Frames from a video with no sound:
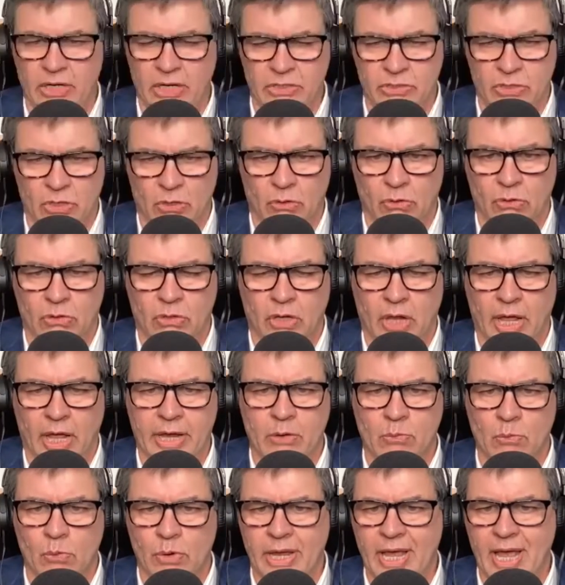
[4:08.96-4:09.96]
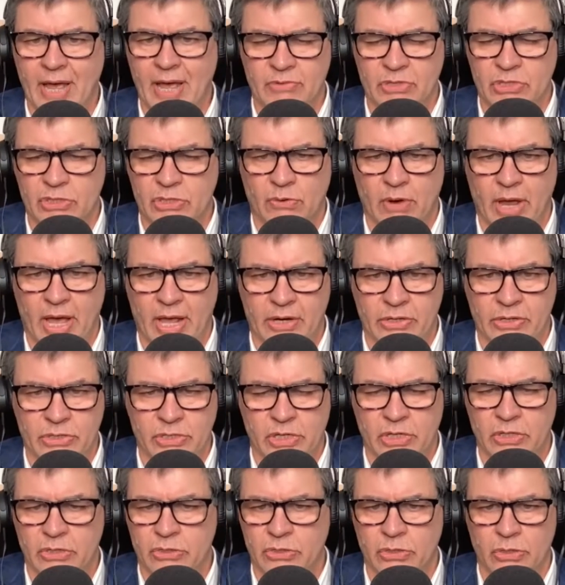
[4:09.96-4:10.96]
doesn't look like we have a
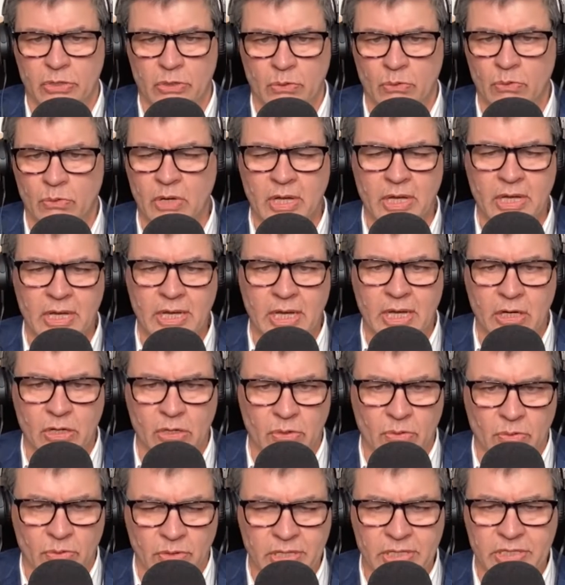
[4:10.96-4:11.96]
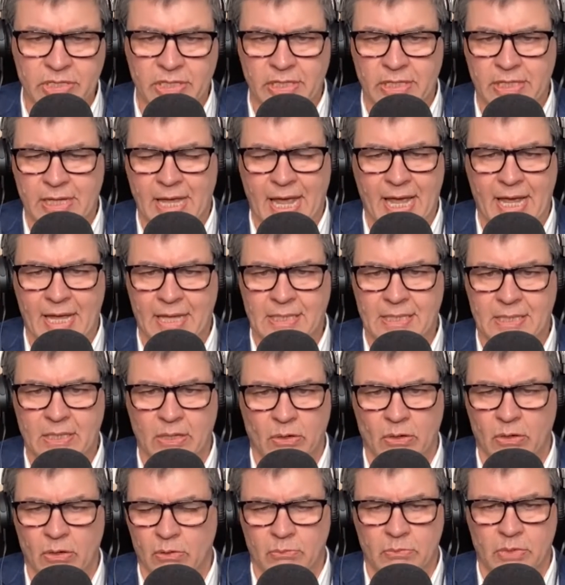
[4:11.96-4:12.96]
strategy to increase it
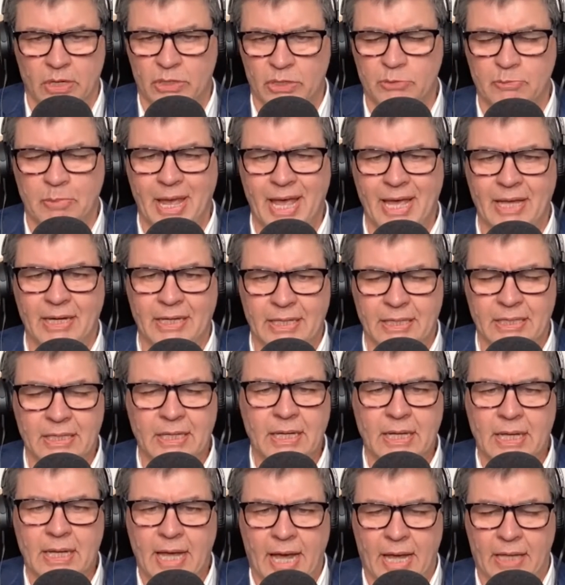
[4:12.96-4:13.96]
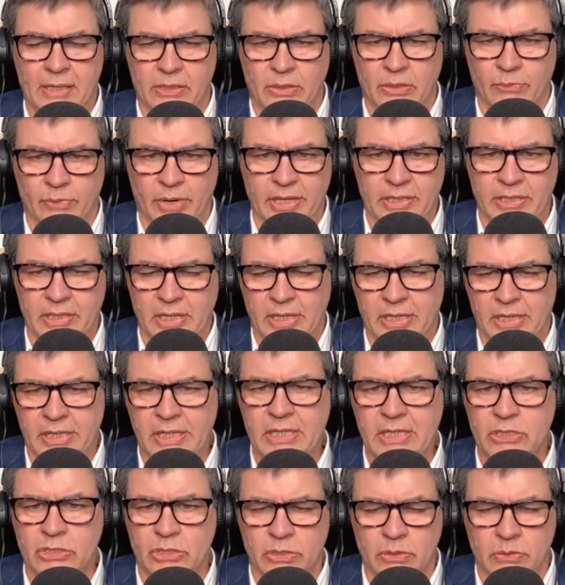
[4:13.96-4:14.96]
or expand it at the rate that it
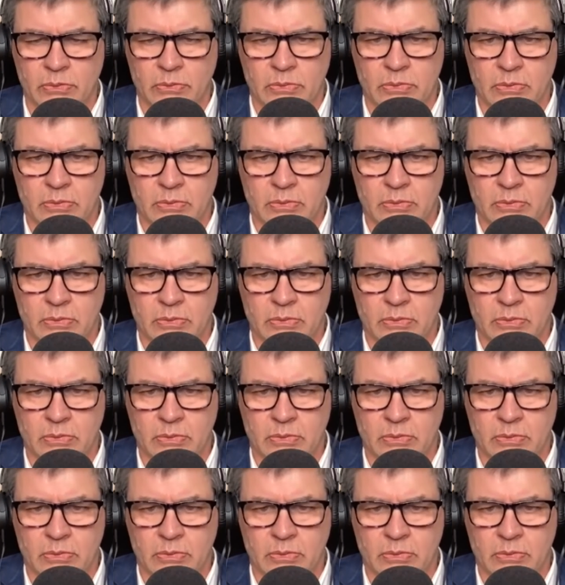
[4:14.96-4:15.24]
needs to?